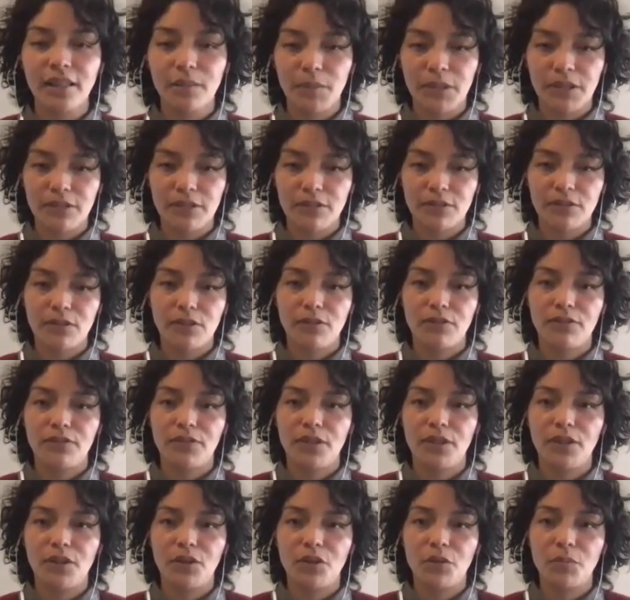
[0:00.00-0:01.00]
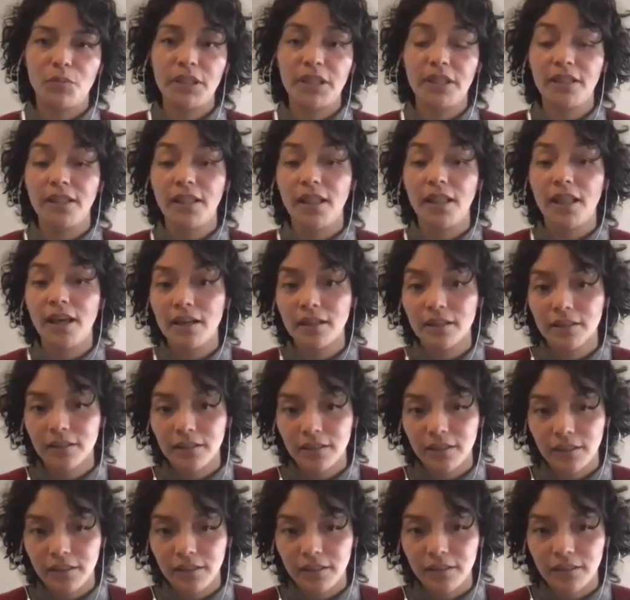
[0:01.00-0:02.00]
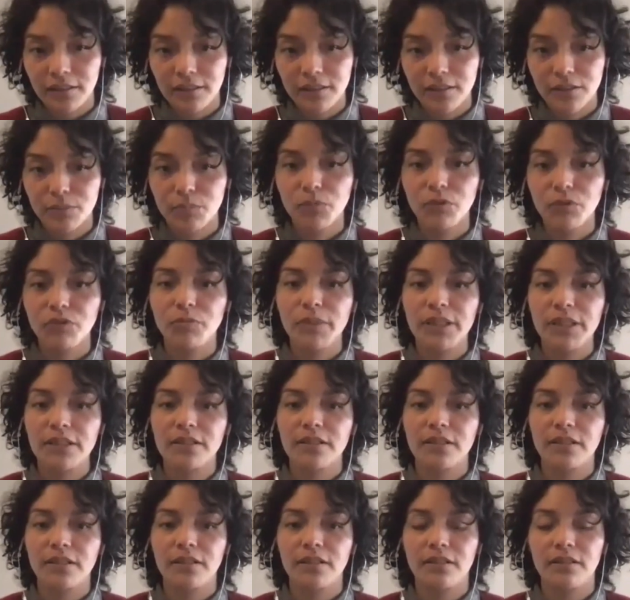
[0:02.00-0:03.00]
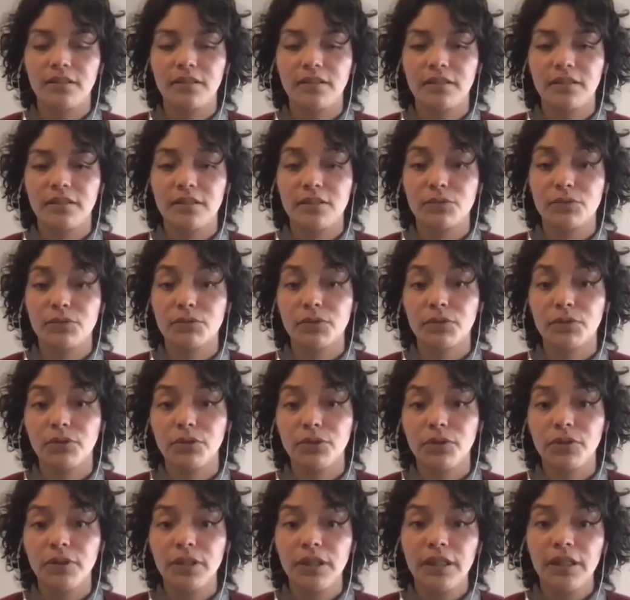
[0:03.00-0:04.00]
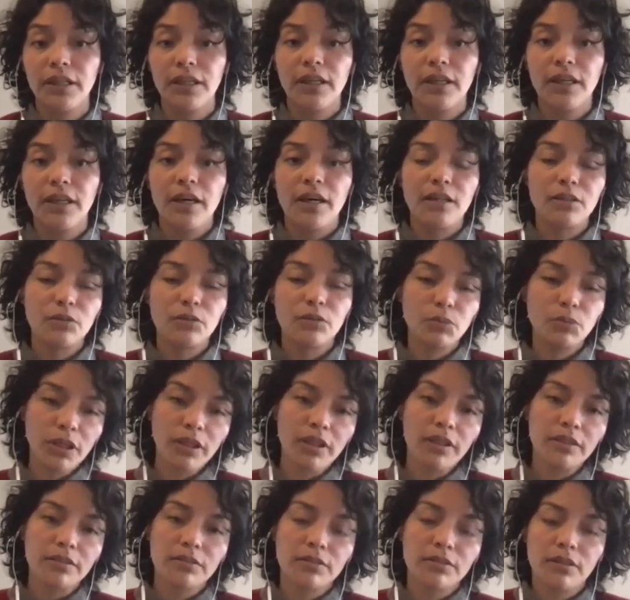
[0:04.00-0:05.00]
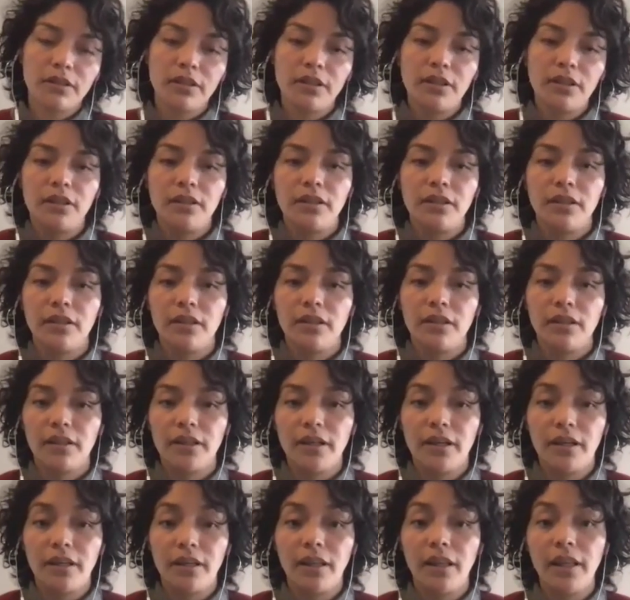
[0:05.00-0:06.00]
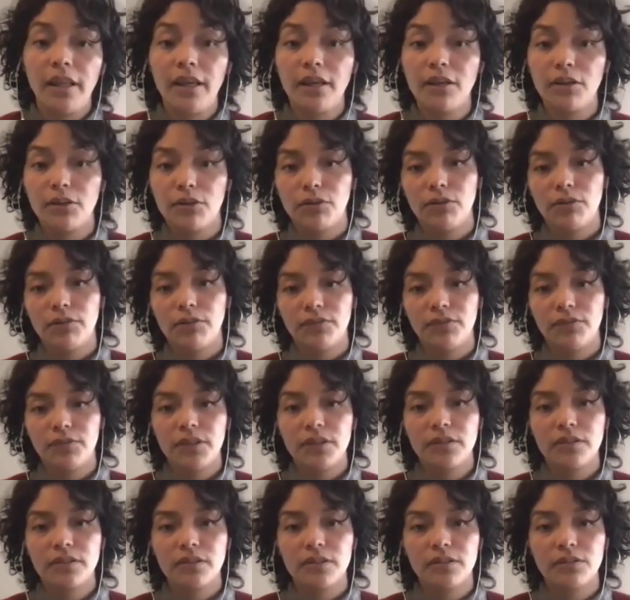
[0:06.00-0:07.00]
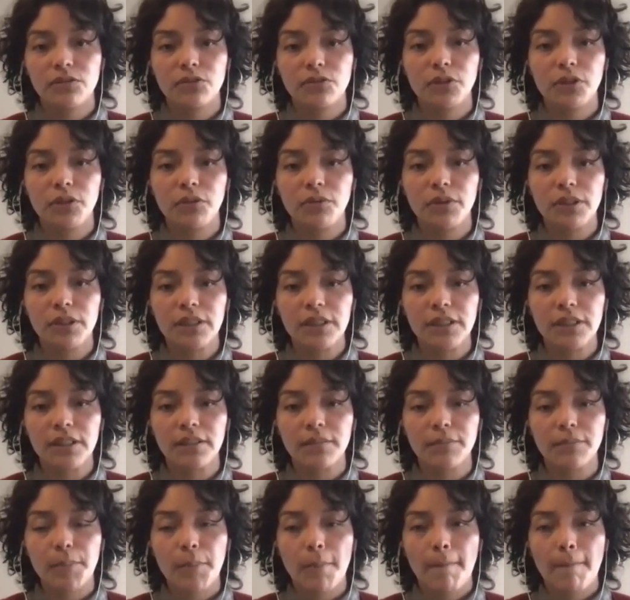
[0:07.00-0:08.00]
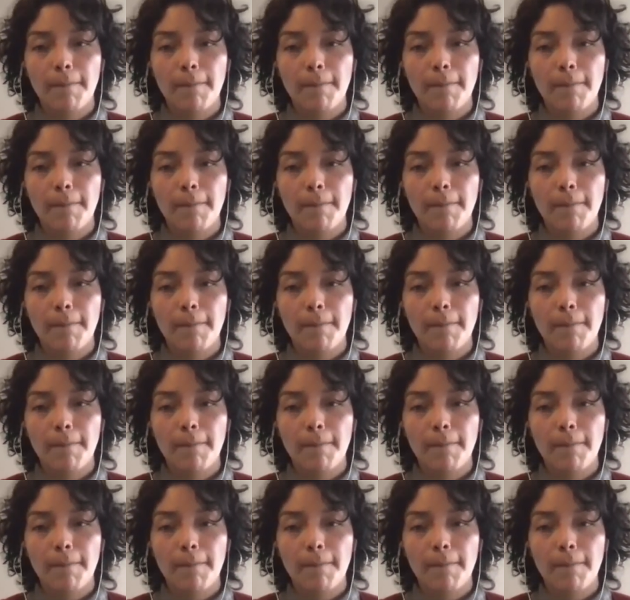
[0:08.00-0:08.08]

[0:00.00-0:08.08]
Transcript: elements of the commedia dell'arte in this movement in this rondo, as well as in the allegro of this string quartet